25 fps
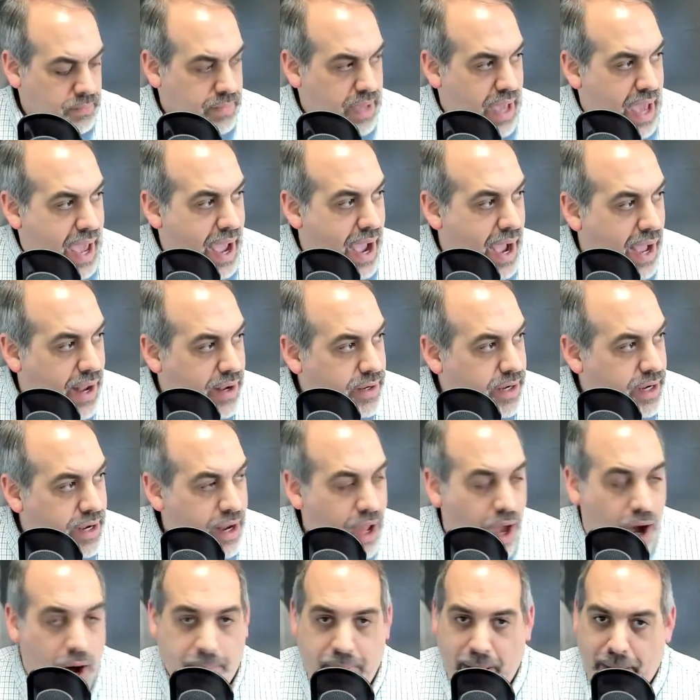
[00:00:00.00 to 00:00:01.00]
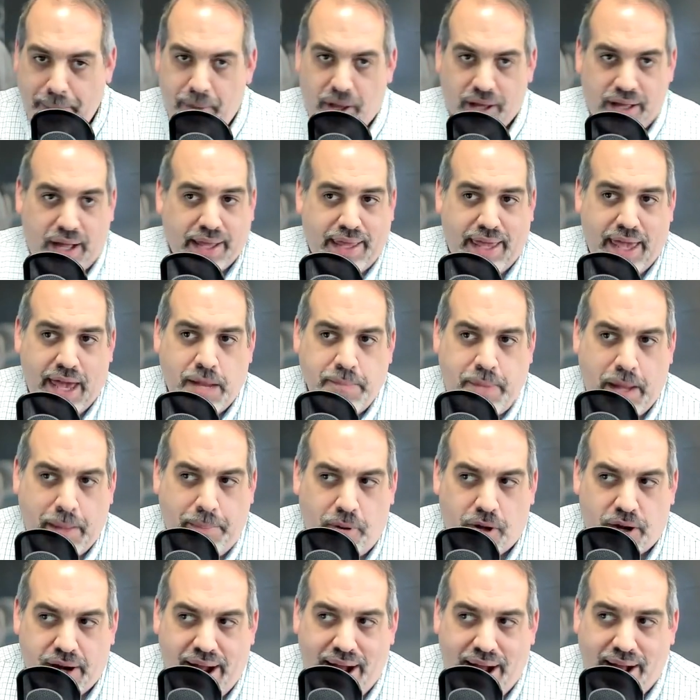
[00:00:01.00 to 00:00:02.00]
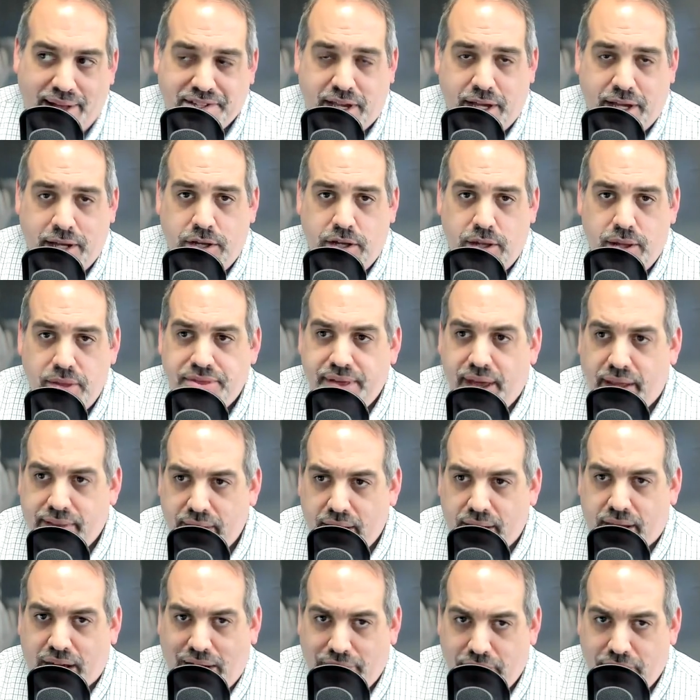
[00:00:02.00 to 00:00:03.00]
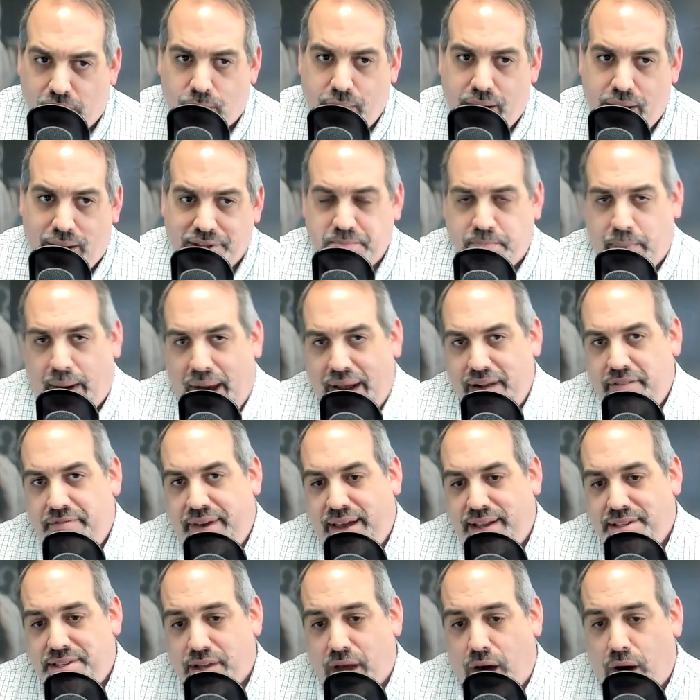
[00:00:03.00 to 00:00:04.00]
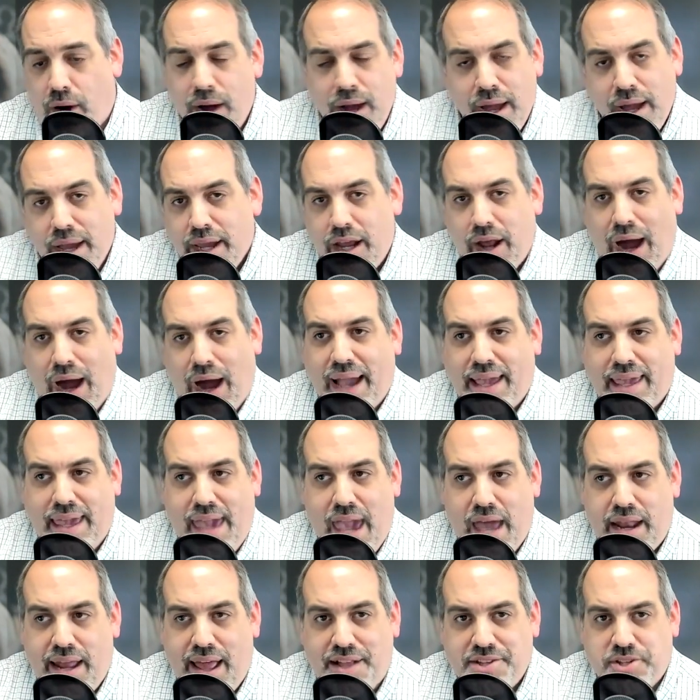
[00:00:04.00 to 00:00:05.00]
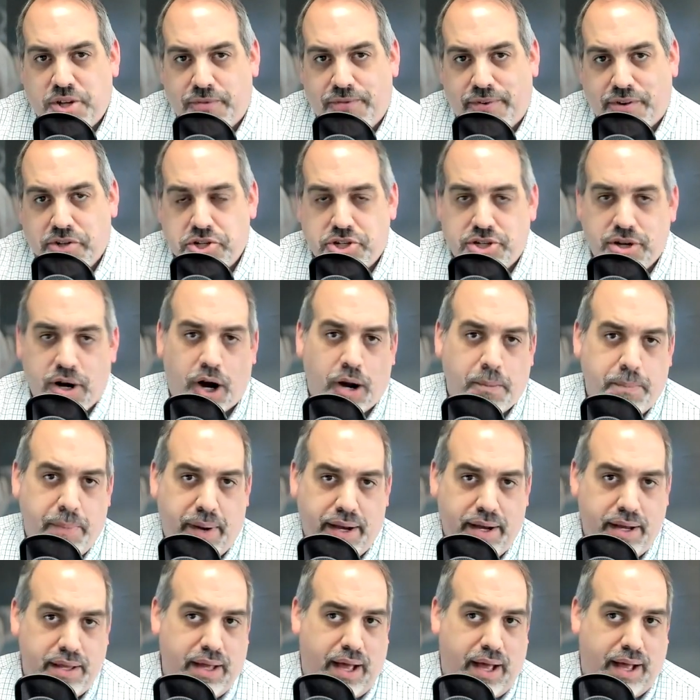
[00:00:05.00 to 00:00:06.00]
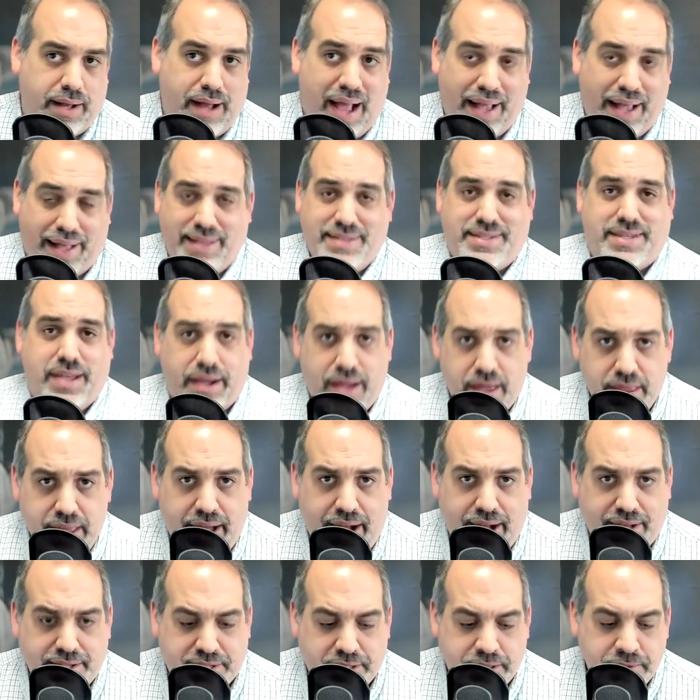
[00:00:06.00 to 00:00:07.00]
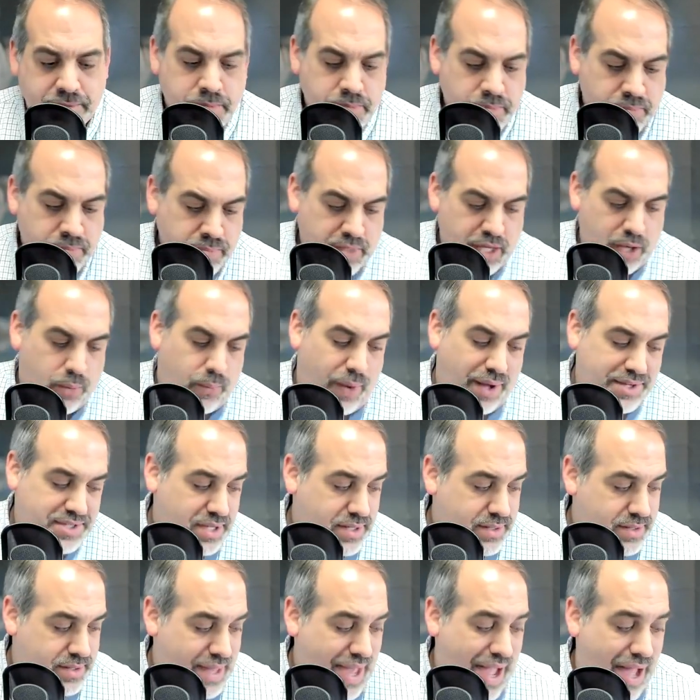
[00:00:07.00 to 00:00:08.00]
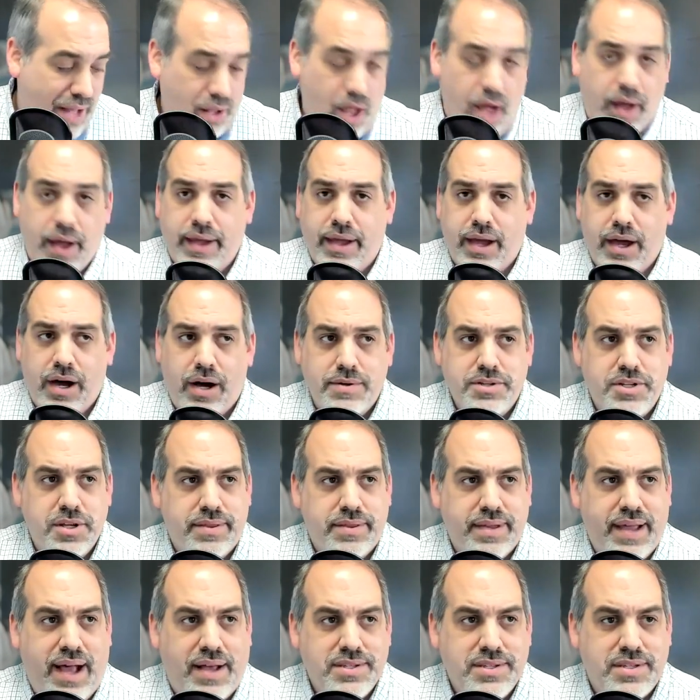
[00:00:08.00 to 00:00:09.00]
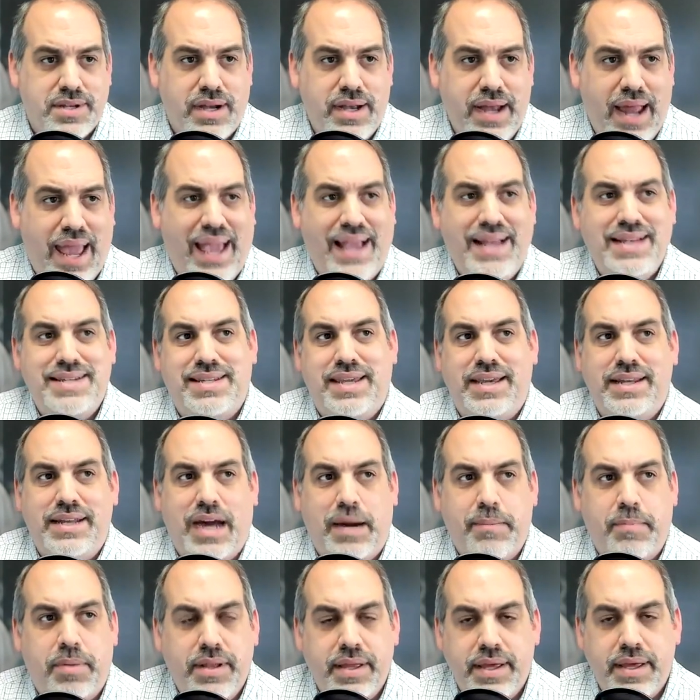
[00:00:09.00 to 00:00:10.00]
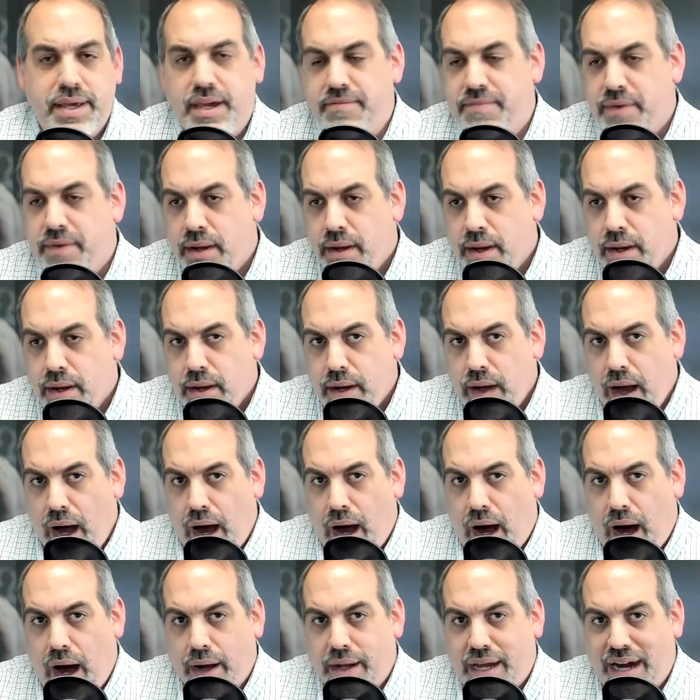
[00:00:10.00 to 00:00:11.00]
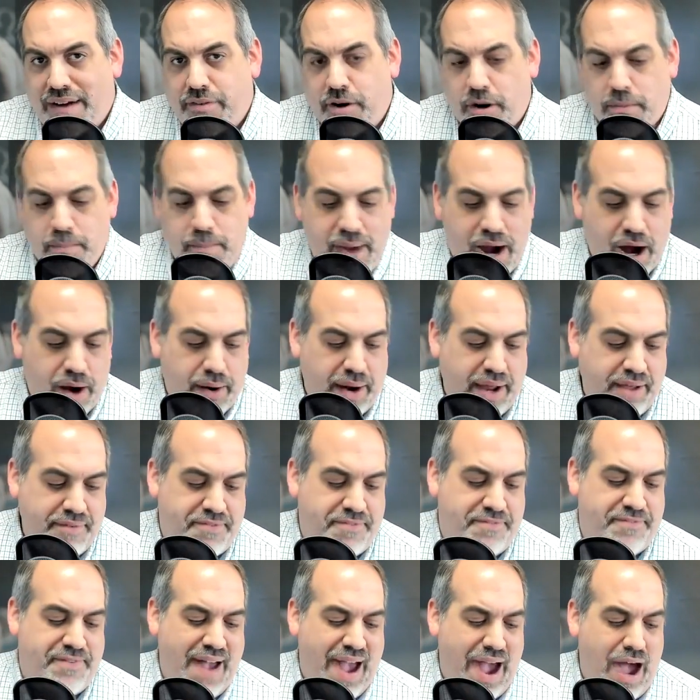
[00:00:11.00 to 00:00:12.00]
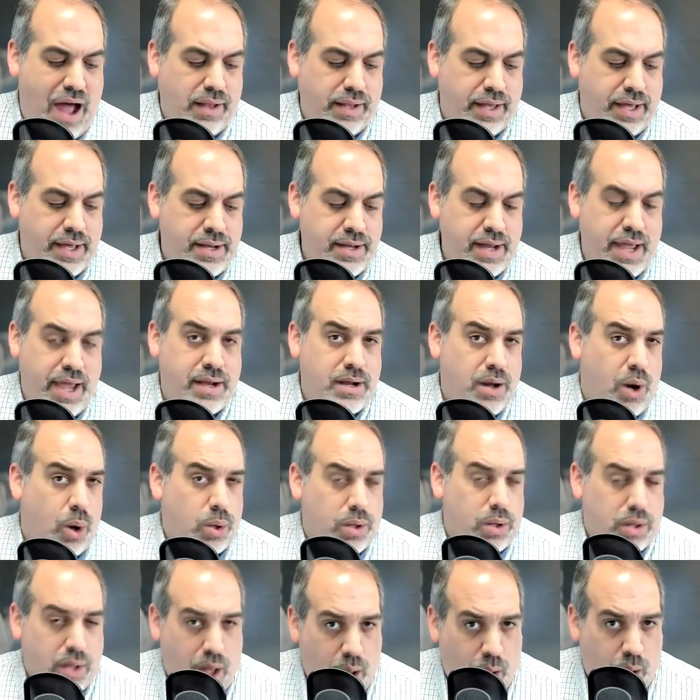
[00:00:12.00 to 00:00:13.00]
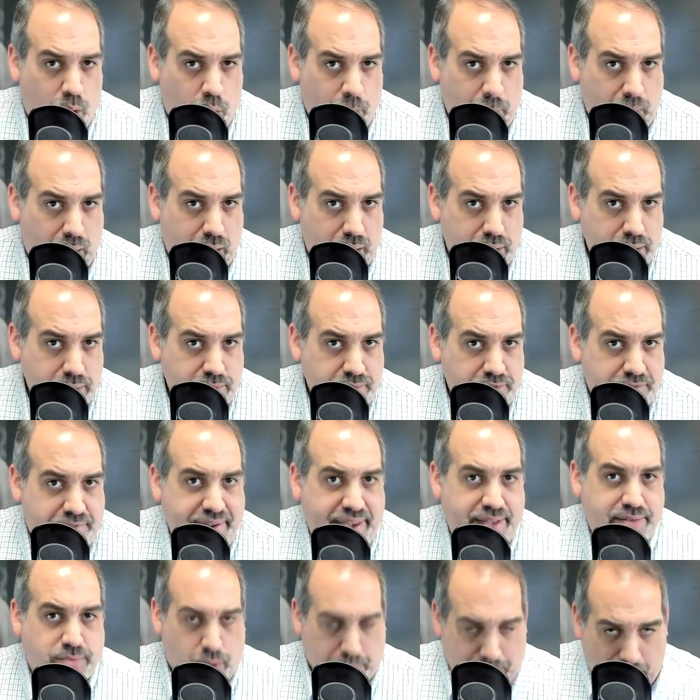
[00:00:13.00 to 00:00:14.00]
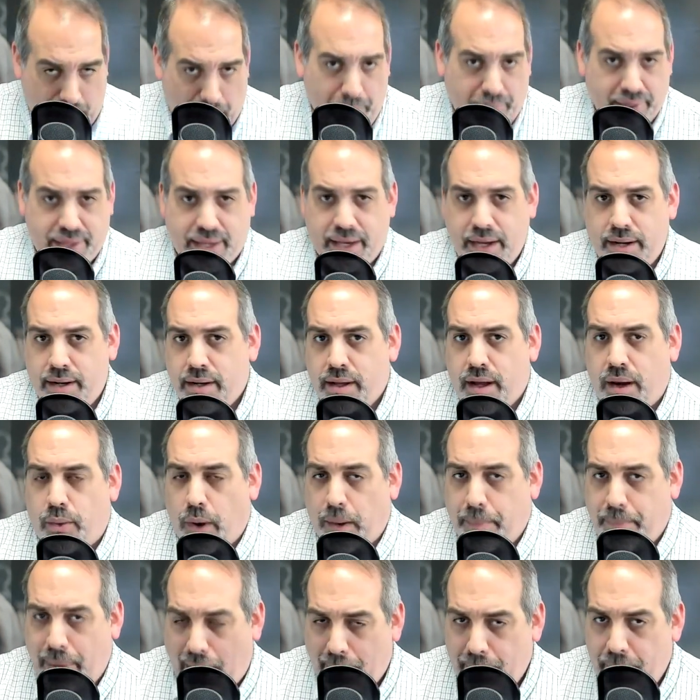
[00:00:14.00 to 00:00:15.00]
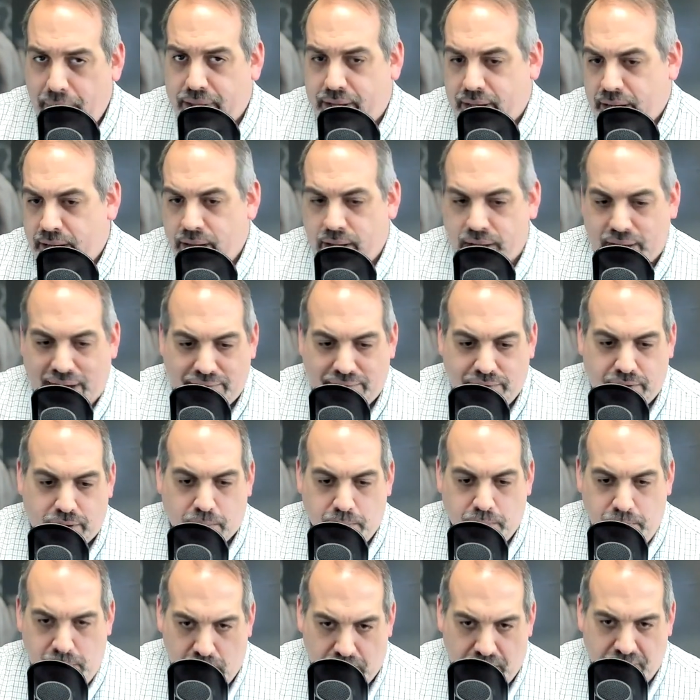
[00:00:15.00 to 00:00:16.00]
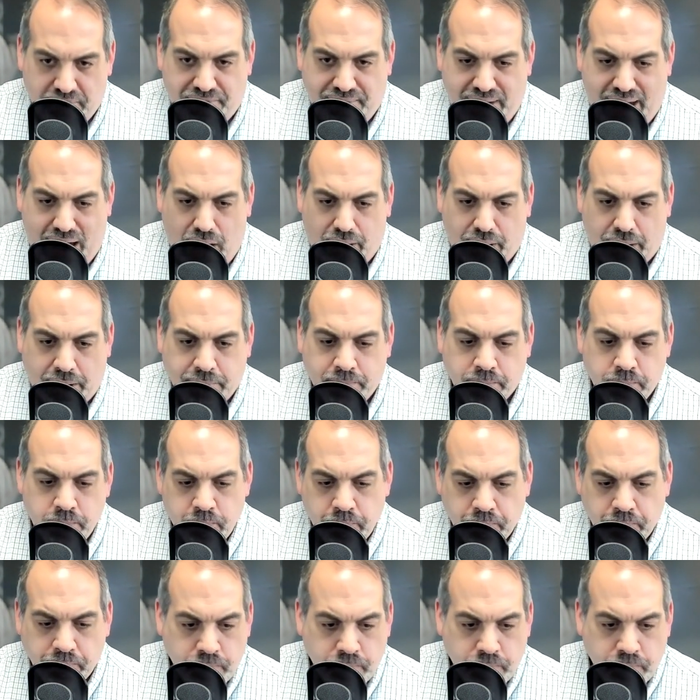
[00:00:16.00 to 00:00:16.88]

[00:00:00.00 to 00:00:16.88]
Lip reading: And, people are asking, do you think that Governor Reynolds might veto? I can't answer for sure, but I can tell you this. It wasn't that long ago, 2018, I believe, Governor Mary Fallin in Oklahoma, Republican Governor Mary Fallin,